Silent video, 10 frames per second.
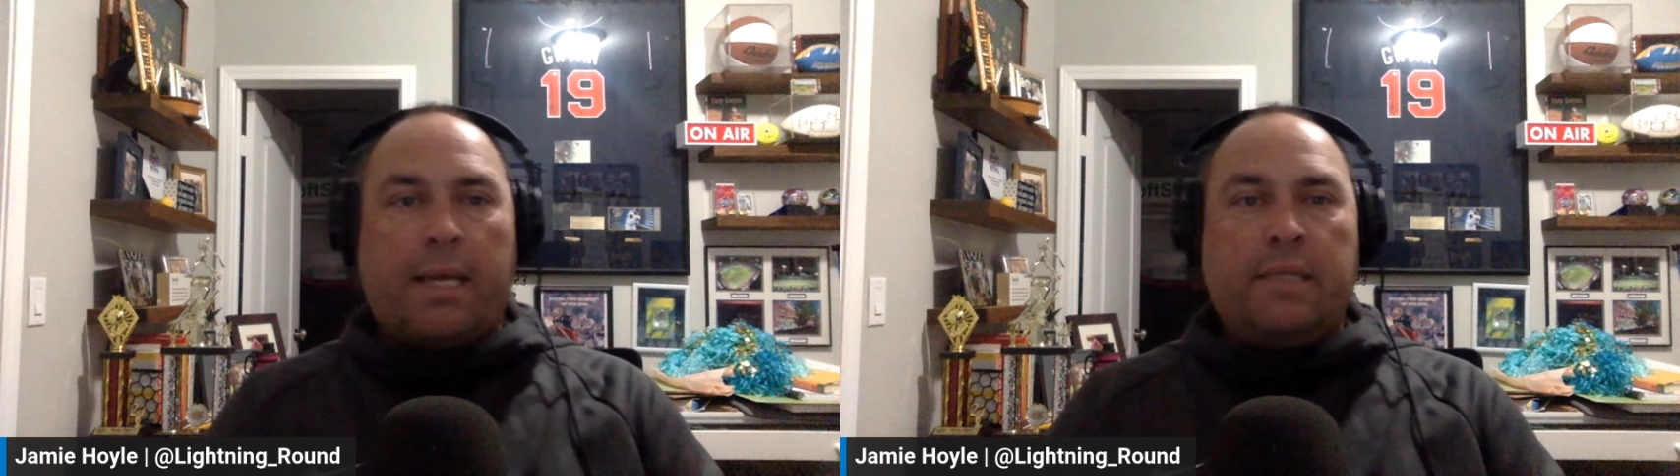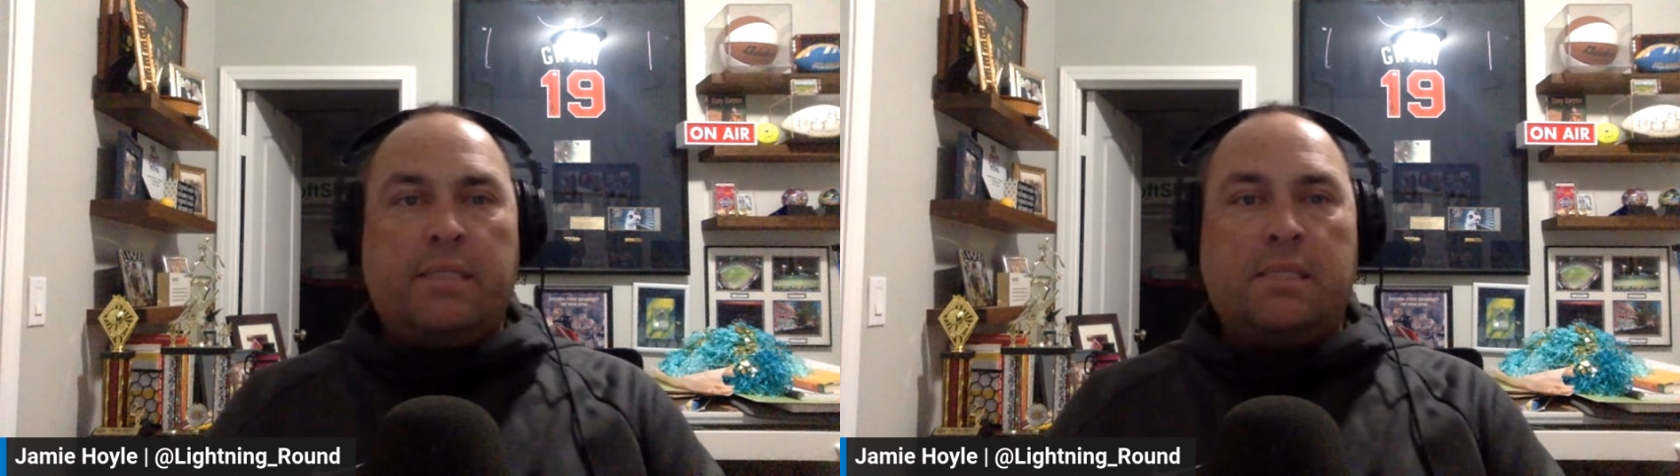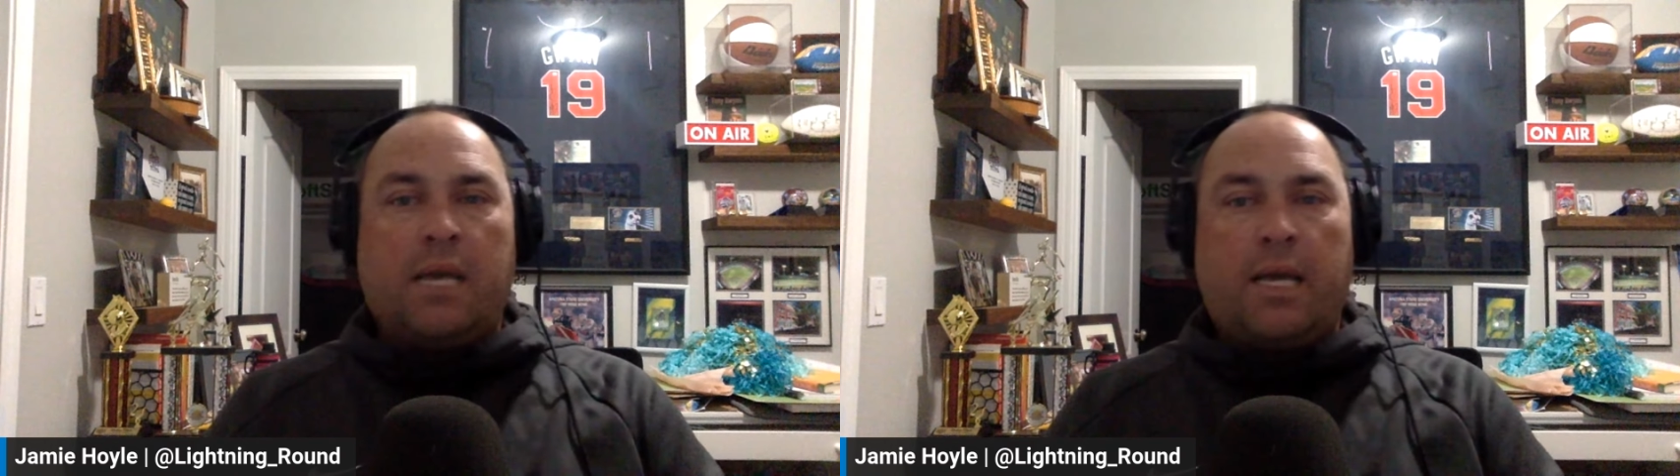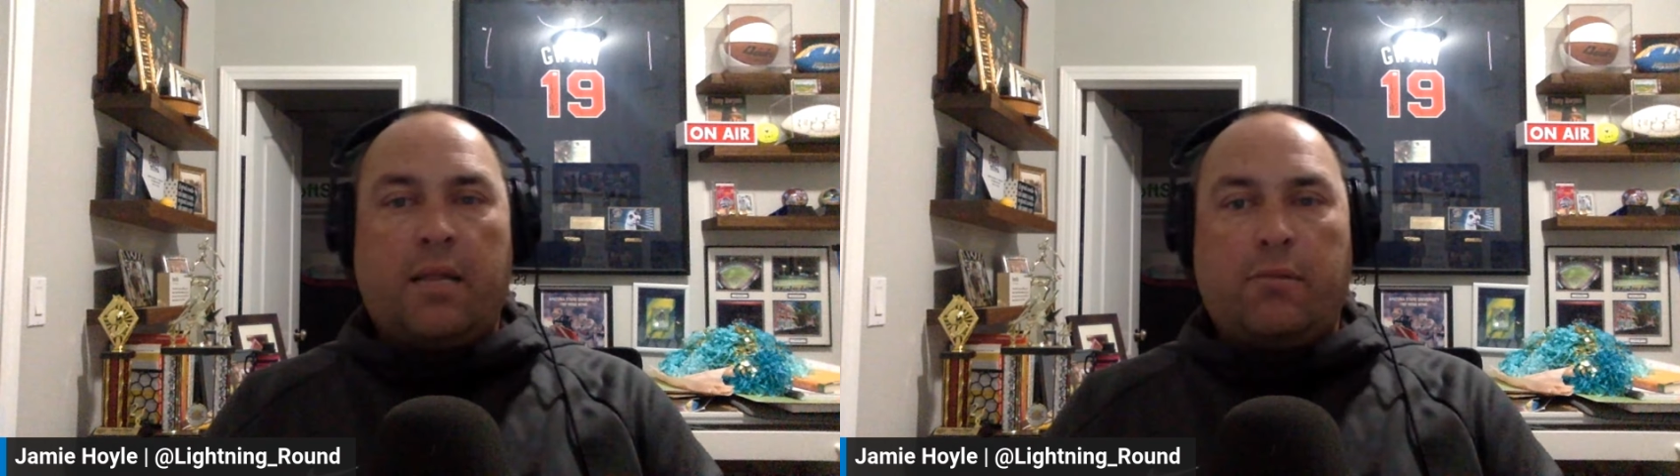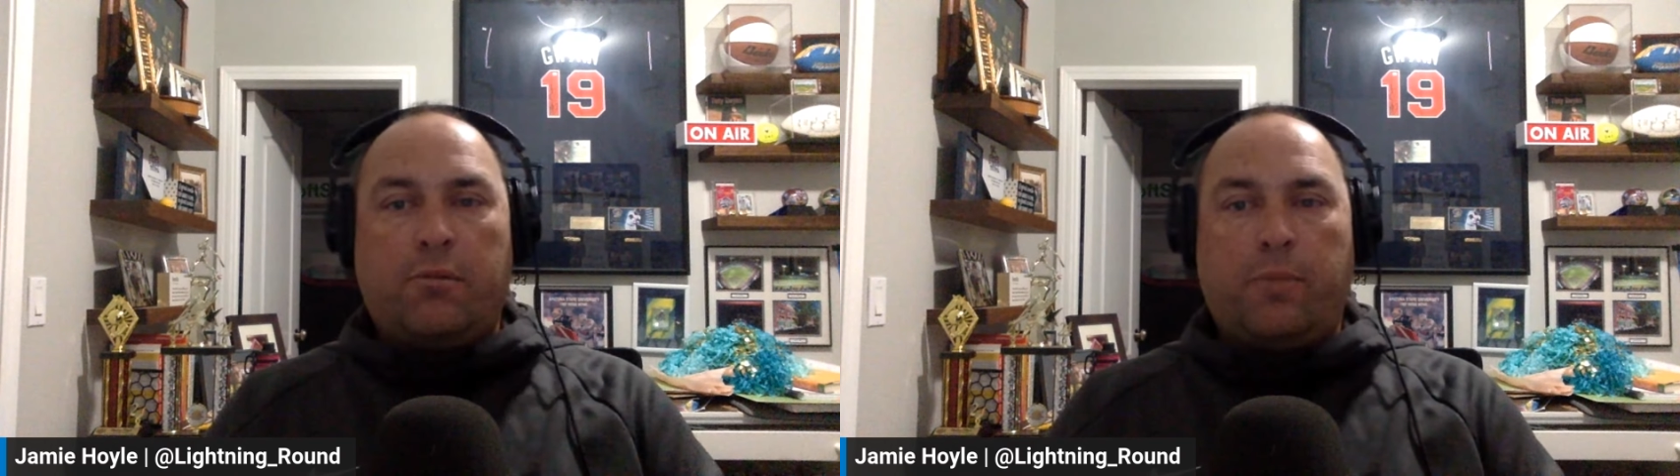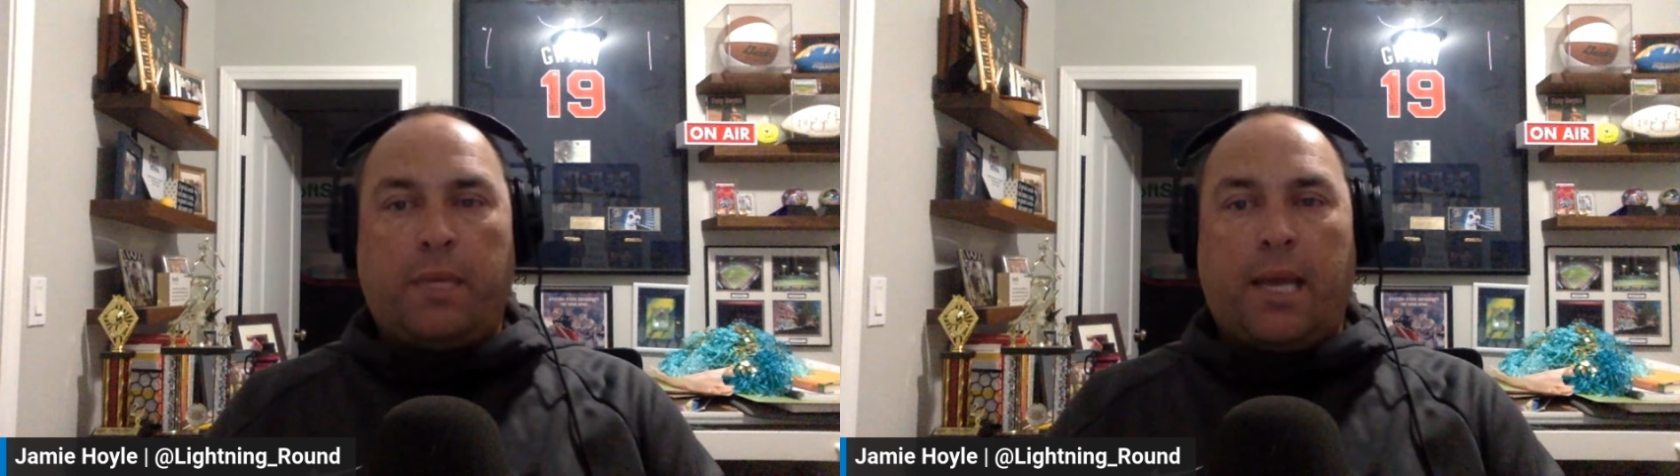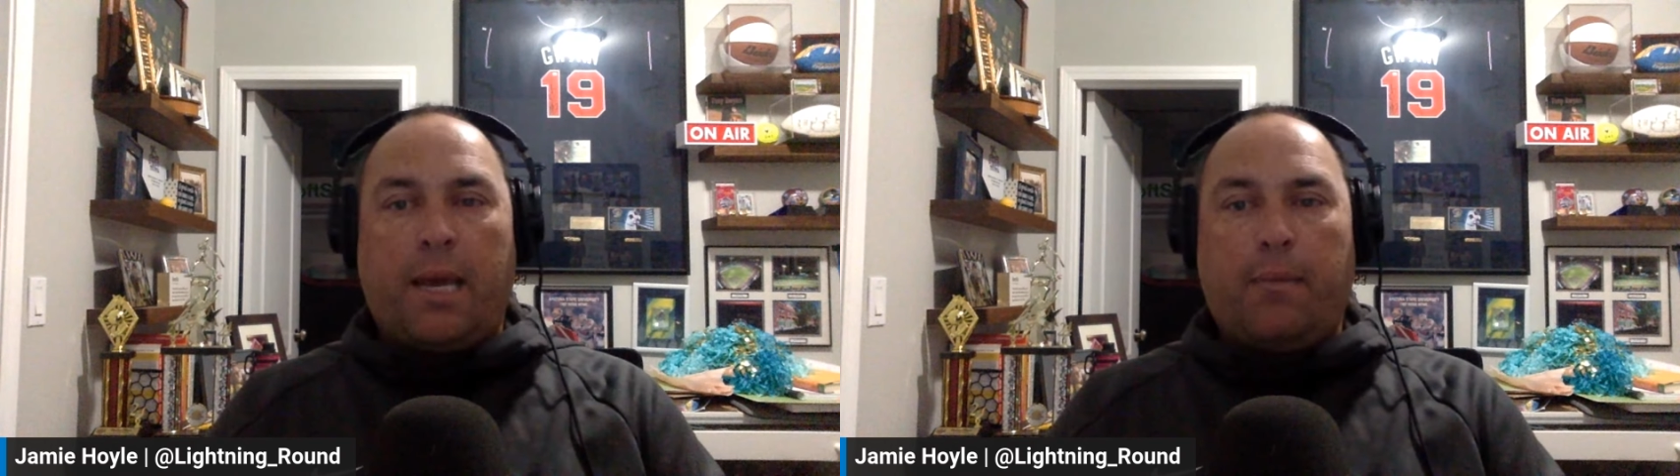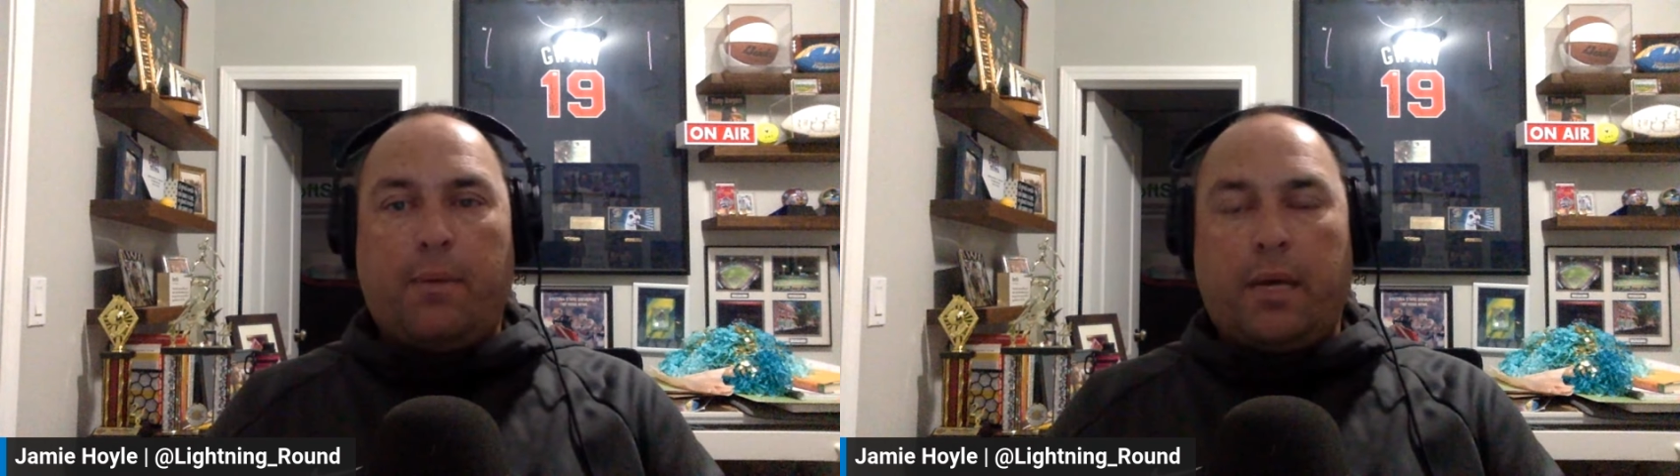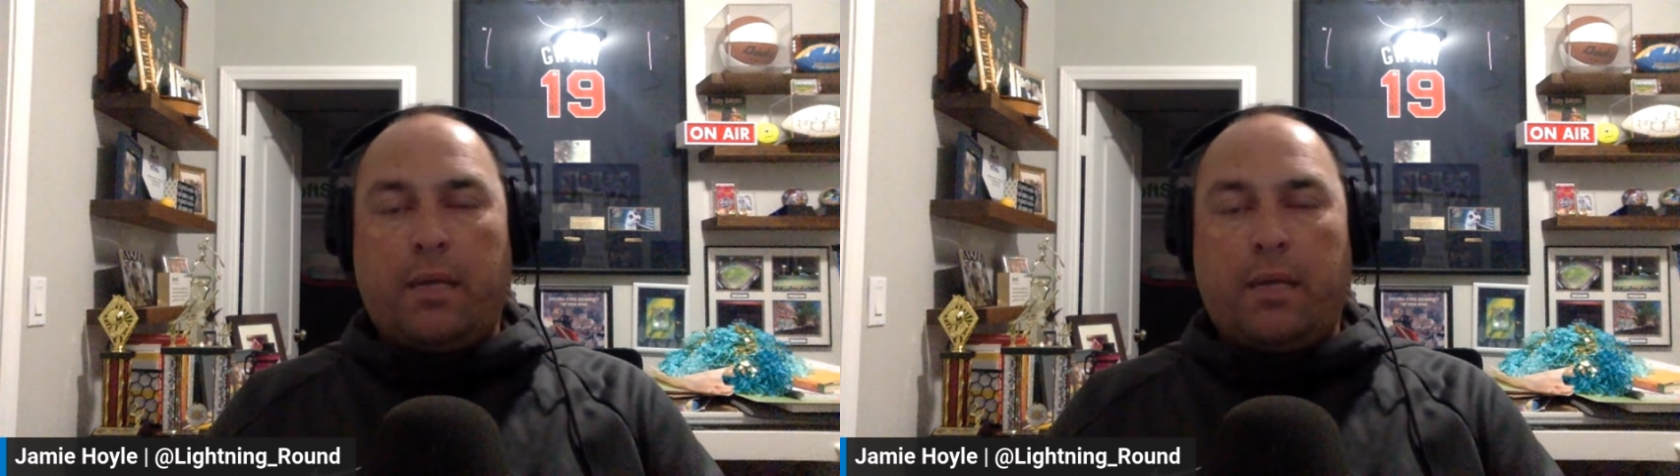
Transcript: inside through the B gap.